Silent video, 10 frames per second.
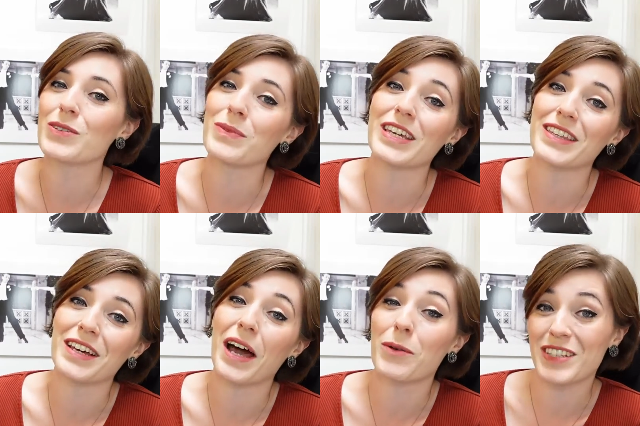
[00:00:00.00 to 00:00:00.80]
to me
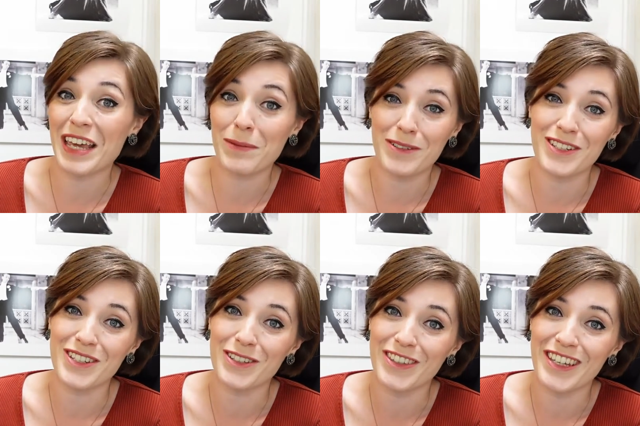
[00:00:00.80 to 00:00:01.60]
that I was able to
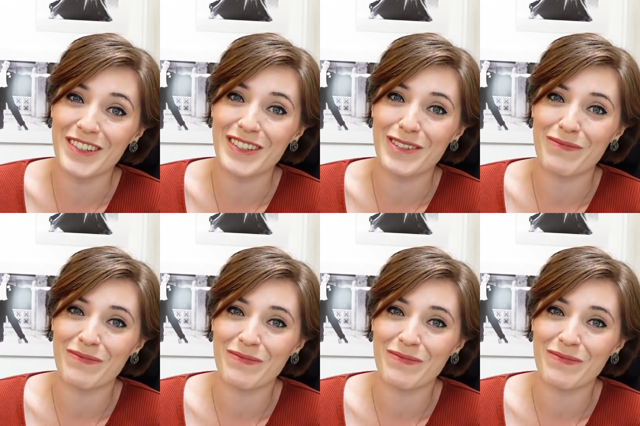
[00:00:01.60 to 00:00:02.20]
do this.